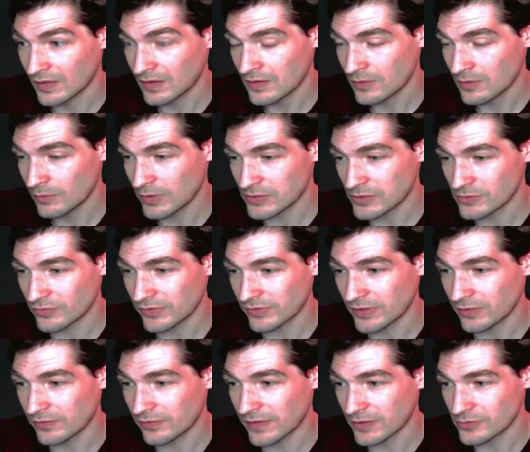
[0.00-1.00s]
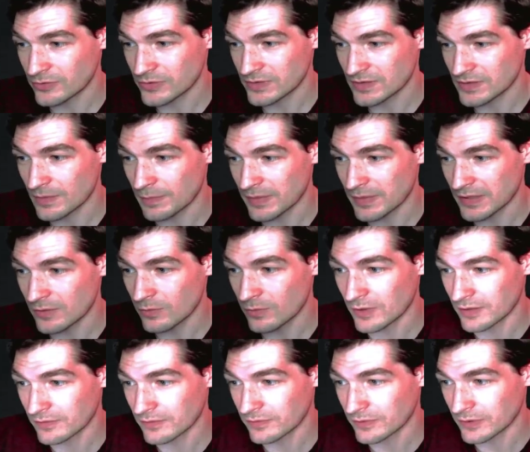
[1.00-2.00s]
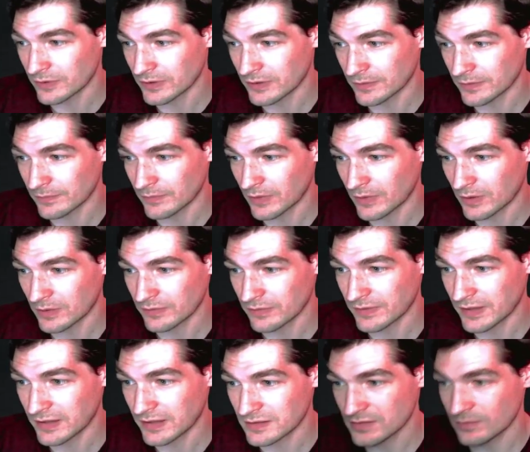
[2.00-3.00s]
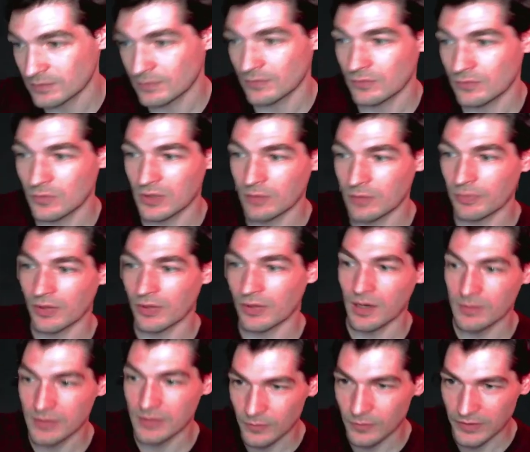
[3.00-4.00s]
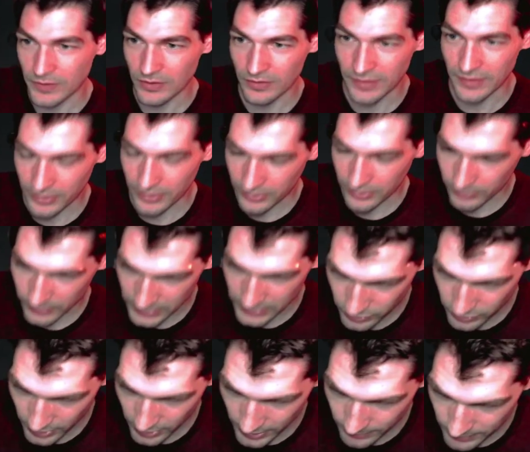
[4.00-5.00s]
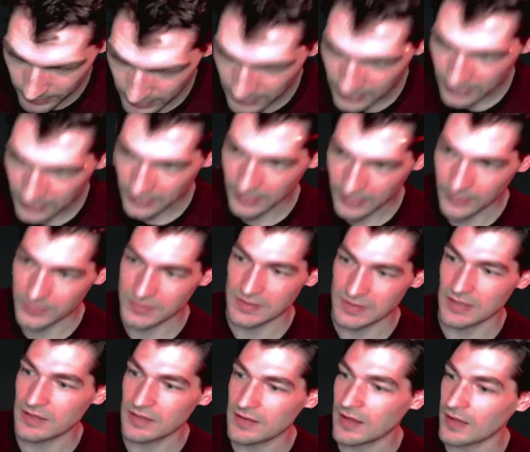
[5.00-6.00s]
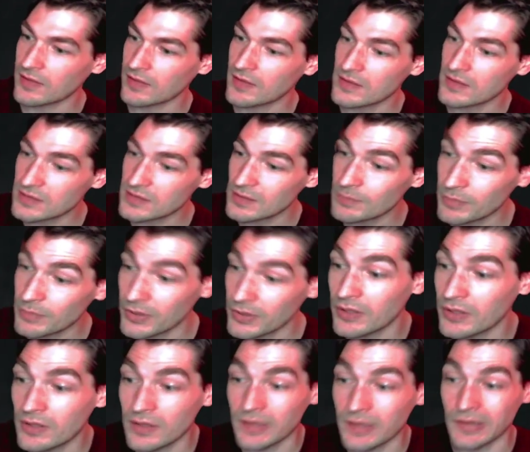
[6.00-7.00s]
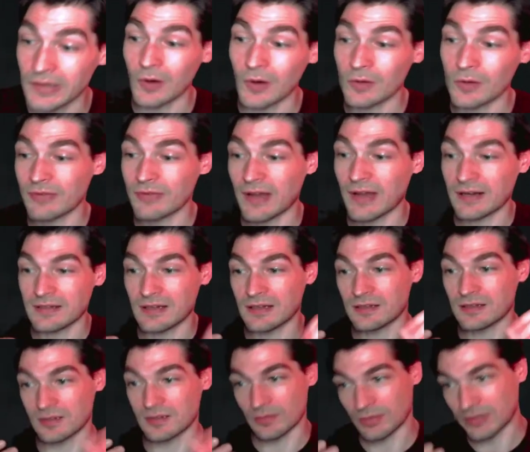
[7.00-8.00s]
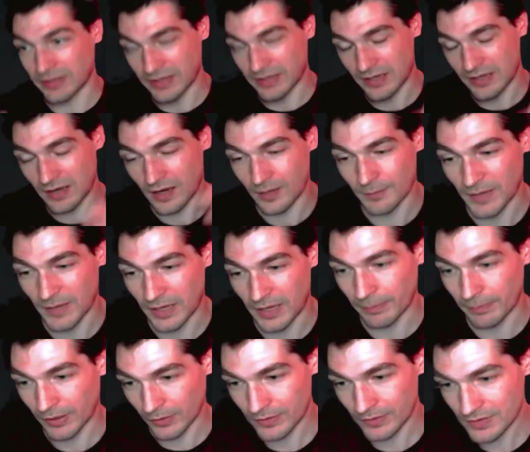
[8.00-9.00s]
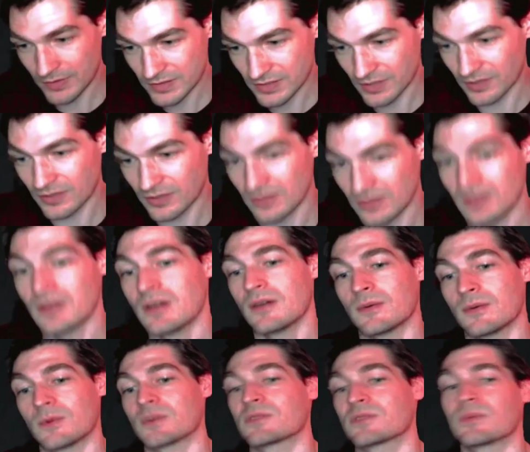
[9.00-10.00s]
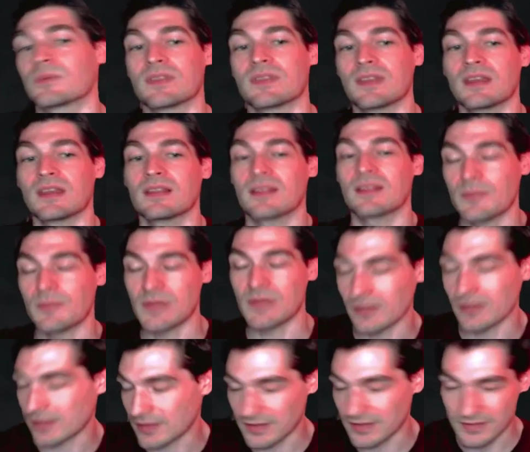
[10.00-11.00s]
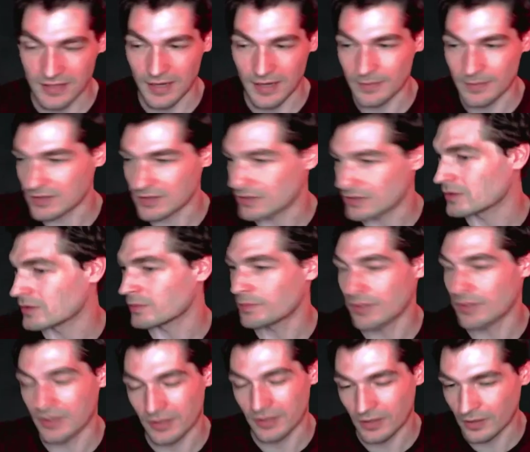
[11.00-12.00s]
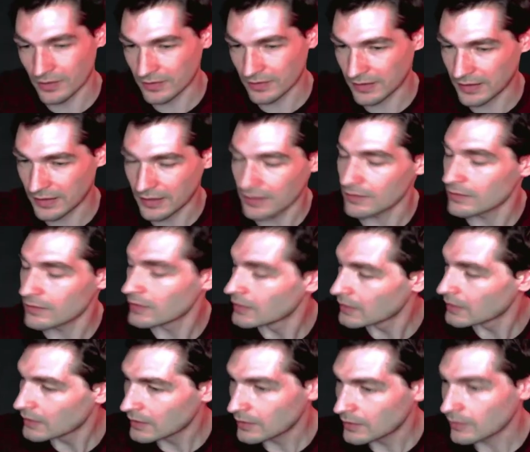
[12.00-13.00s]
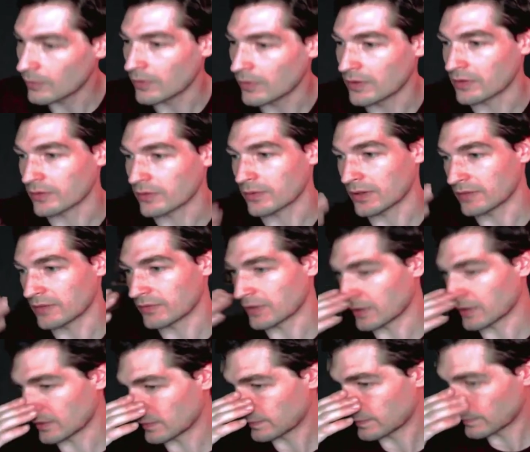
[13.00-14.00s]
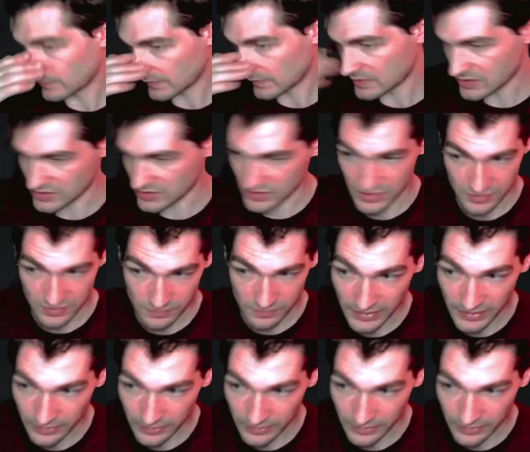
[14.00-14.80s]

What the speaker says: Retrofitter Foundry is the big one for artifacts. We could probably wheel that 3-drop. I was saying that this can put an artifact into play on my opponent's turn, which would then let me look at the top 2, put a card in hand, 1 in the graveyard, which is just better